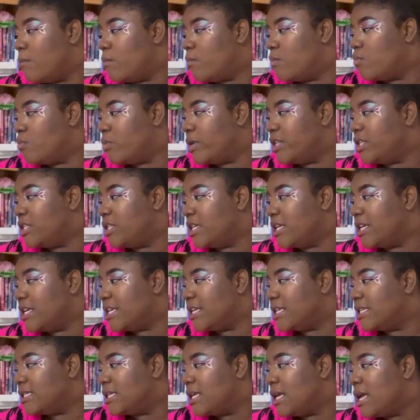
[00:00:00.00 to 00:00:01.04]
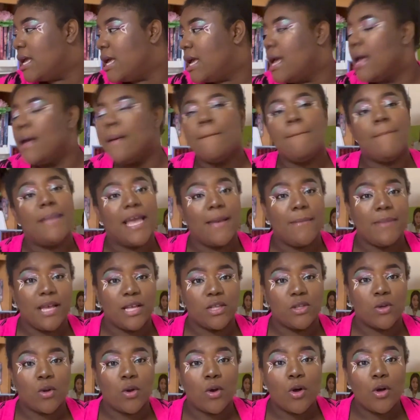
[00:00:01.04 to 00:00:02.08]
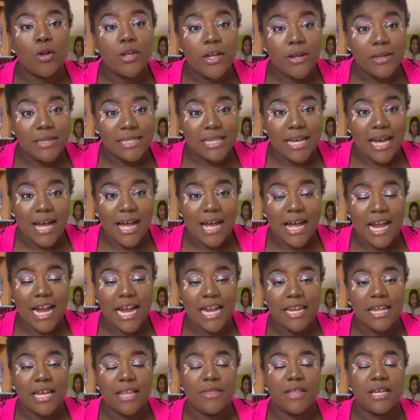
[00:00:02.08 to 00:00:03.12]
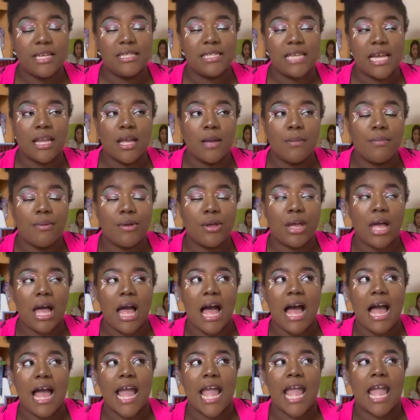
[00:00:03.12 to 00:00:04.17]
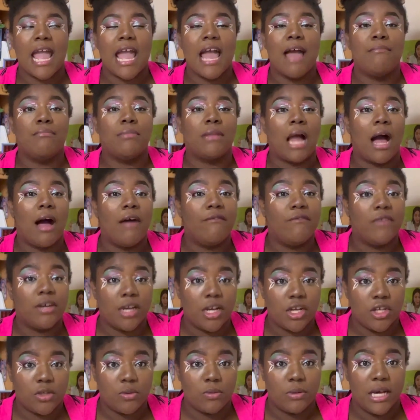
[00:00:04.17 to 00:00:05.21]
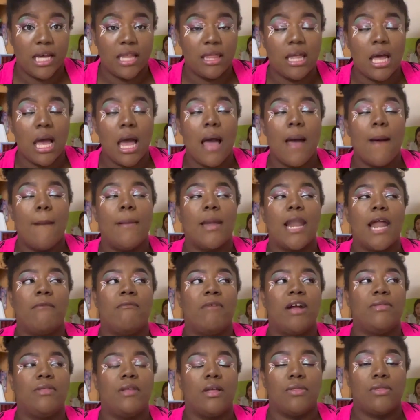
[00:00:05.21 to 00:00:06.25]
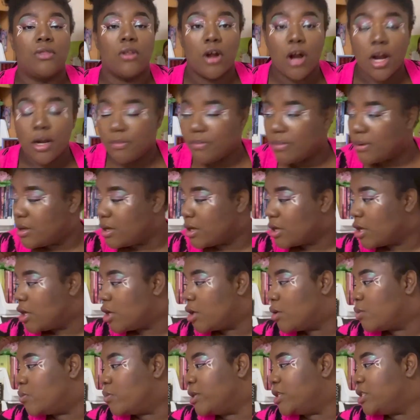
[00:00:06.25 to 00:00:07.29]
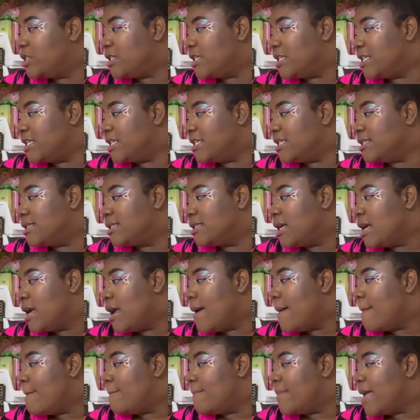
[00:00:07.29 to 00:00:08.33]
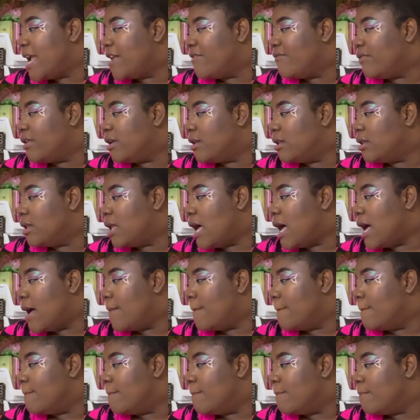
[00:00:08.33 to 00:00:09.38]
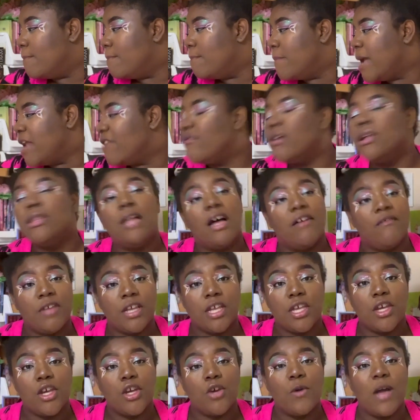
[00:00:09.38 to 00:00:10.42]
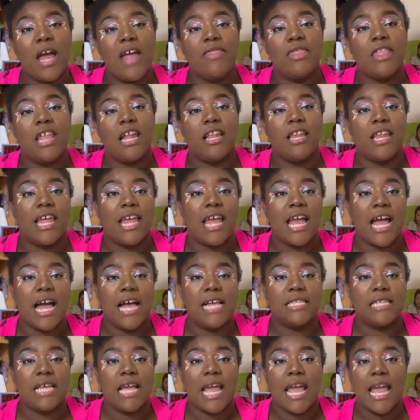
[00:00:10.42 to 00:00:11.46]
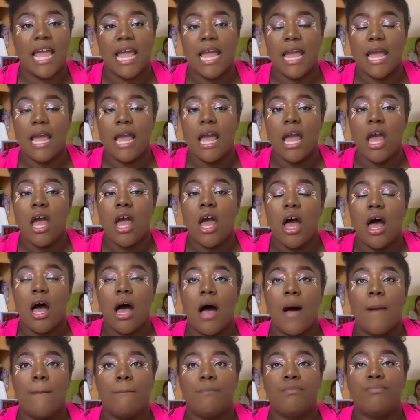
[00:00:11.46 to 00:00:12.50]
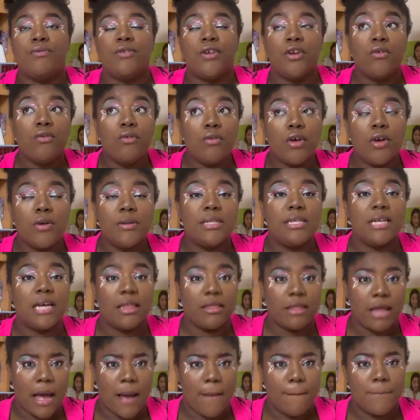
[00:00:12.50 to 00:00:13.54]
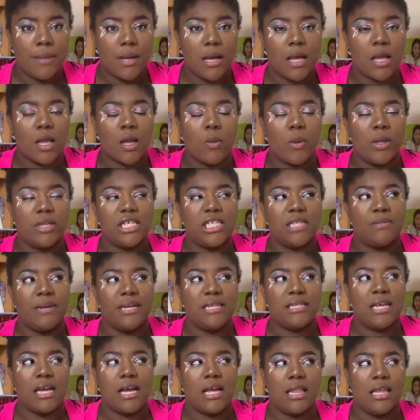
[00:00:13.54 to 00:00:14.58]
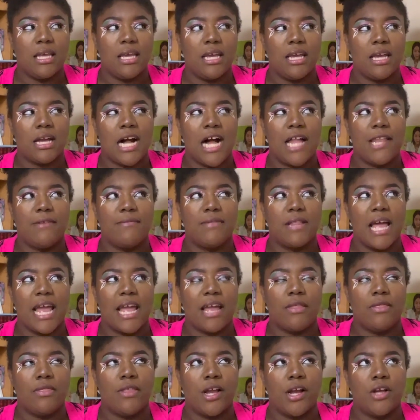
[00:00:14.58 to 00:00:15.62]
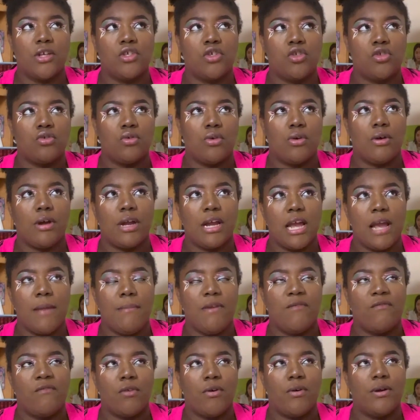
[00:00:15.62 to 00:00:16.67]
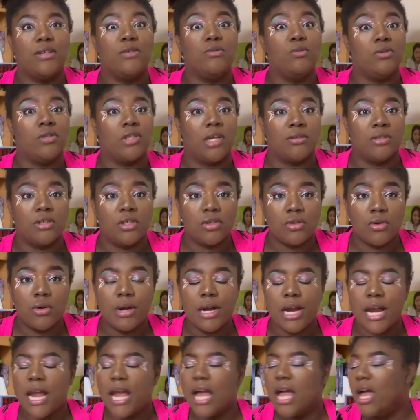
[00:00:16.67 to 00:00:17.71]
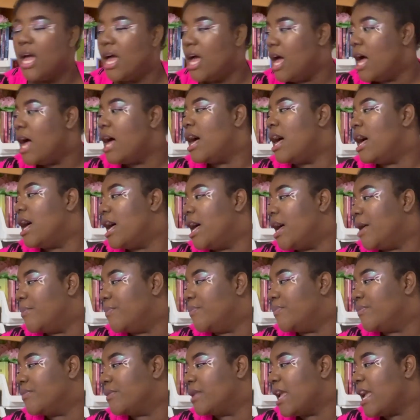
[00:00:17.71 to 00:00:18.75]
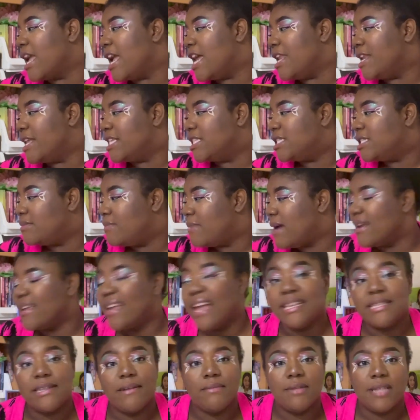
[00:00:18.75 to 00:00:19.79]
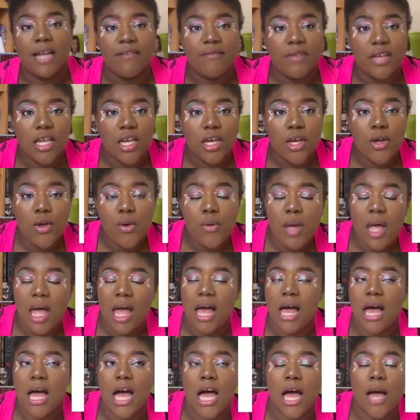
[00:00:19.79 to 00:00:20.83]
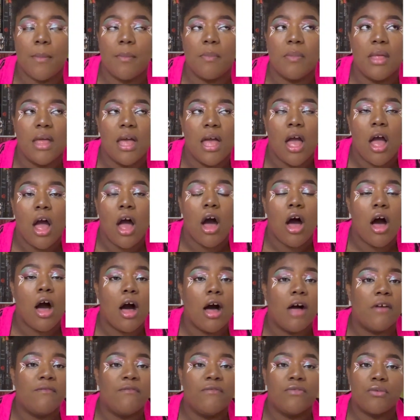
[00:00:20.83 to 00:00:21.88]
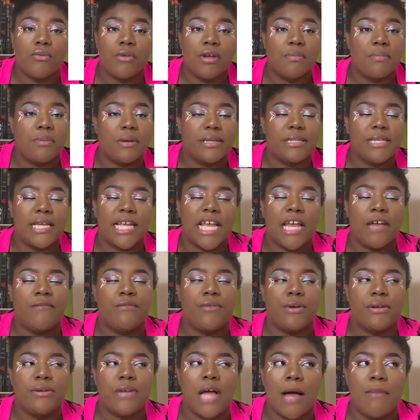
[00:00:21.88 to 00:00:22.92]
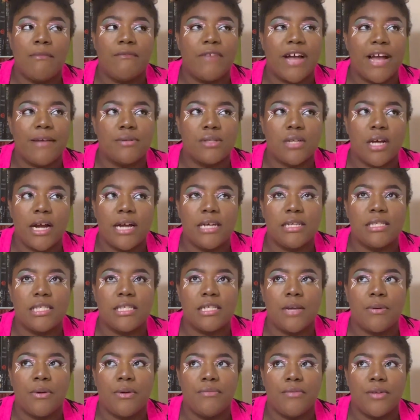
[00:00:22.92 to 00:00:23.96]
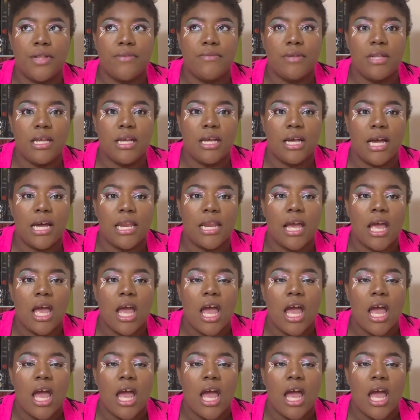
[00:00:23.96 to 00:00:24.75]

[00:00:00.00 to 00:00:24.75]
which is Baby It's Cold Outside. The second book I am not finished with, but I read the third book, which is Made for Loving You, and then it has a prequel to that book, which is basically kind of like their story before you start the story, and it's Bad Case of Loving You. All 3 books I gave for 5 stars, they were really, really good.